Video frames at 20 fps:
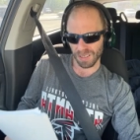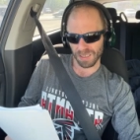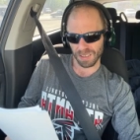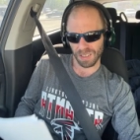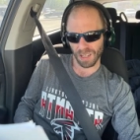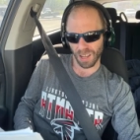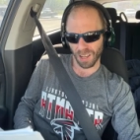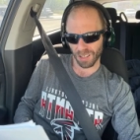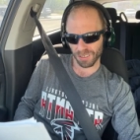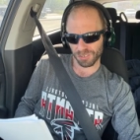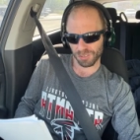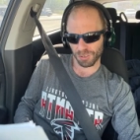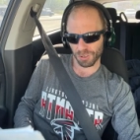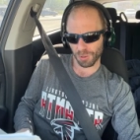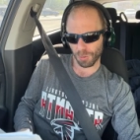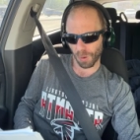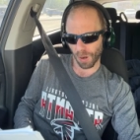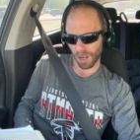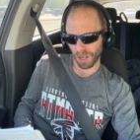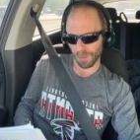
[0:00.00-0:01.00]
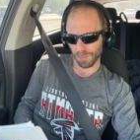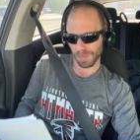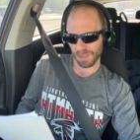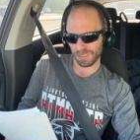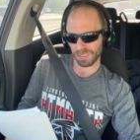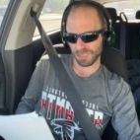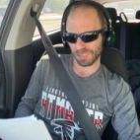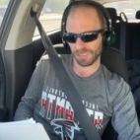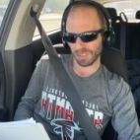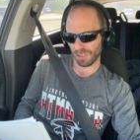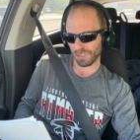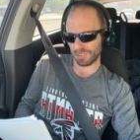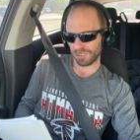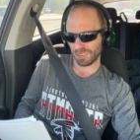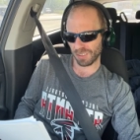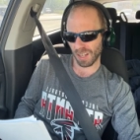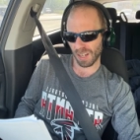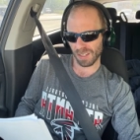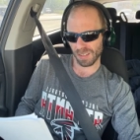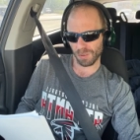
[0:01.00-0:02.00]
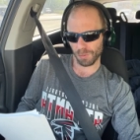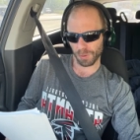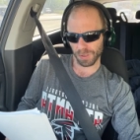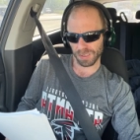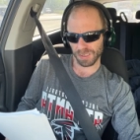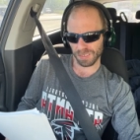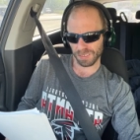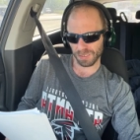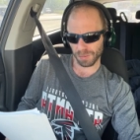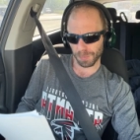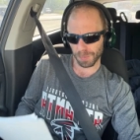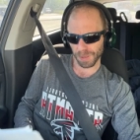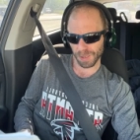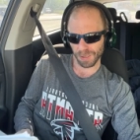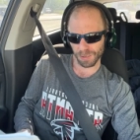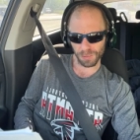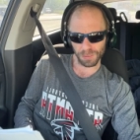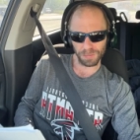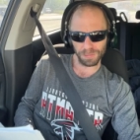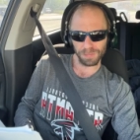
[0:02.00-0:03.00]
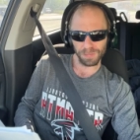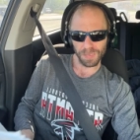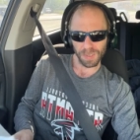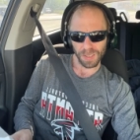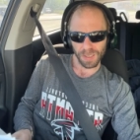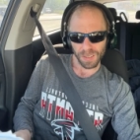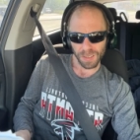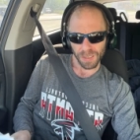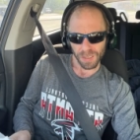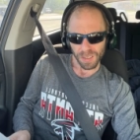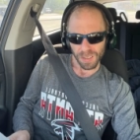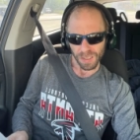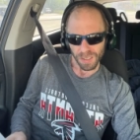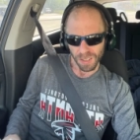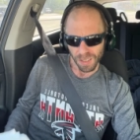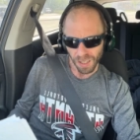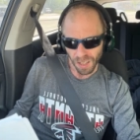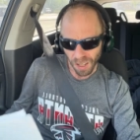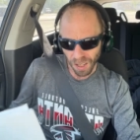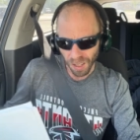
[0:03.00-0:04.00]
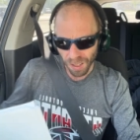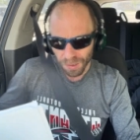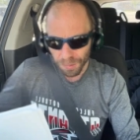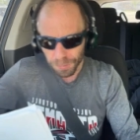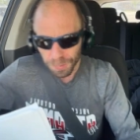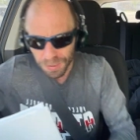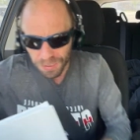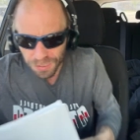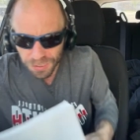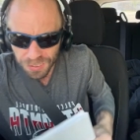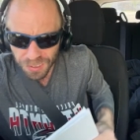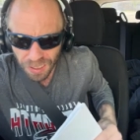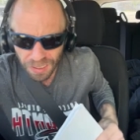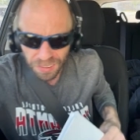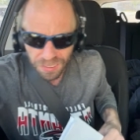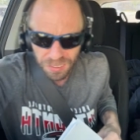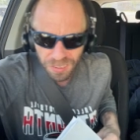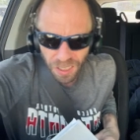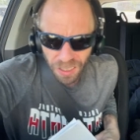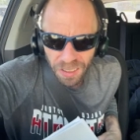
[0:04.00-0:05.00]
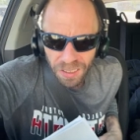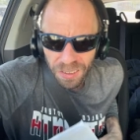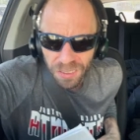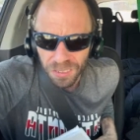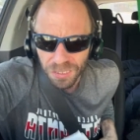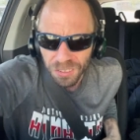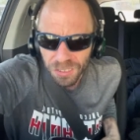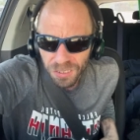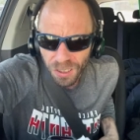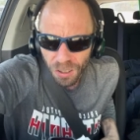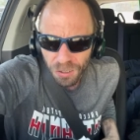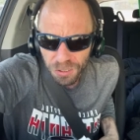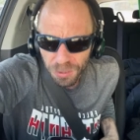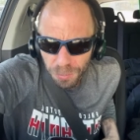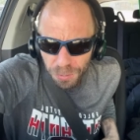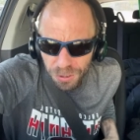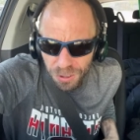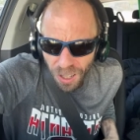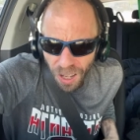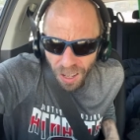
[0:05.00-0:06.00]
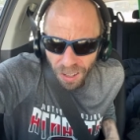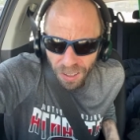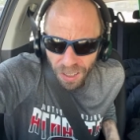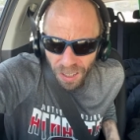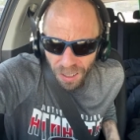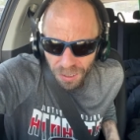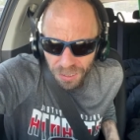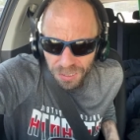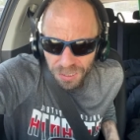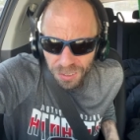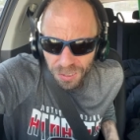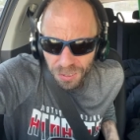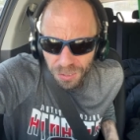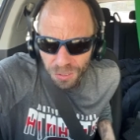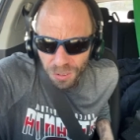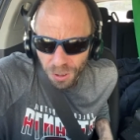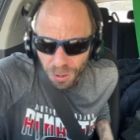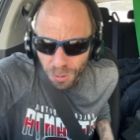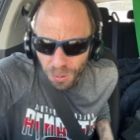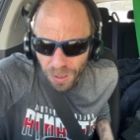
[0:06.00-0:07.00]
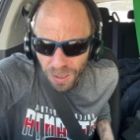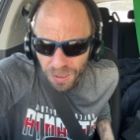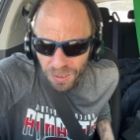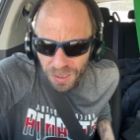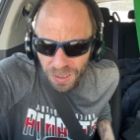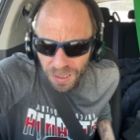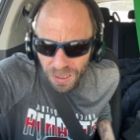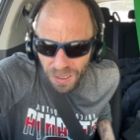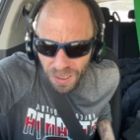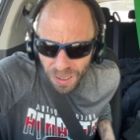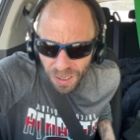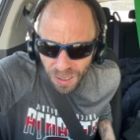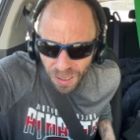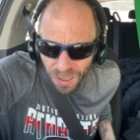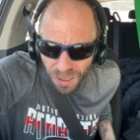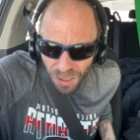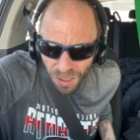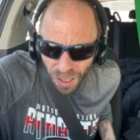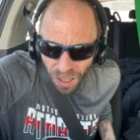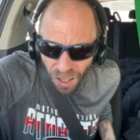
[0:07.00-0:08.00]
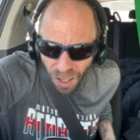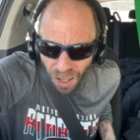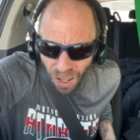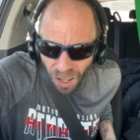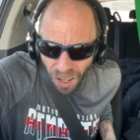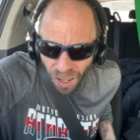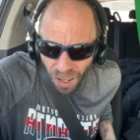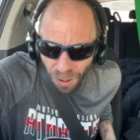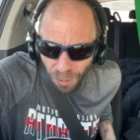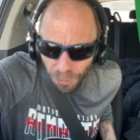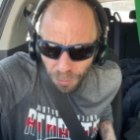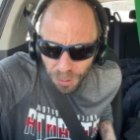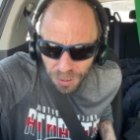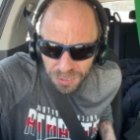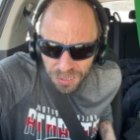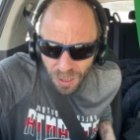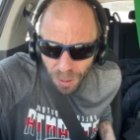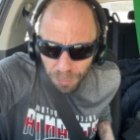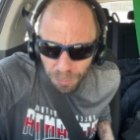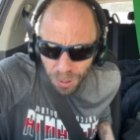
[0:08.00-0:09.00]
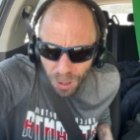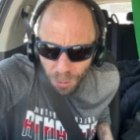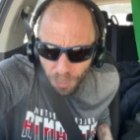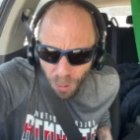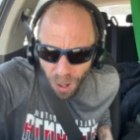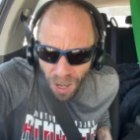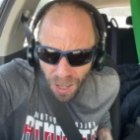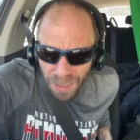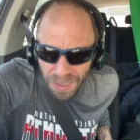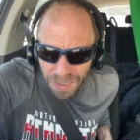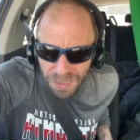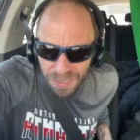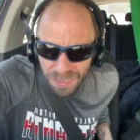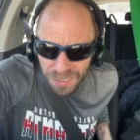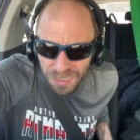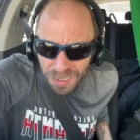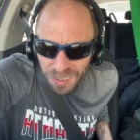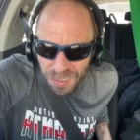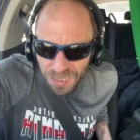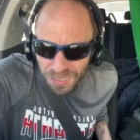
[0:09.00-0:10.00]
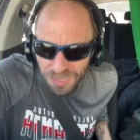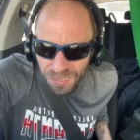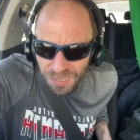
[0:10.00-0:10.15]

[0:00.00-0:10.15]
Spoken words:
and cost requirements associated with his appeal. Let me just take a second to throw some shout outs real quickly. What's up, Rhett Watkins?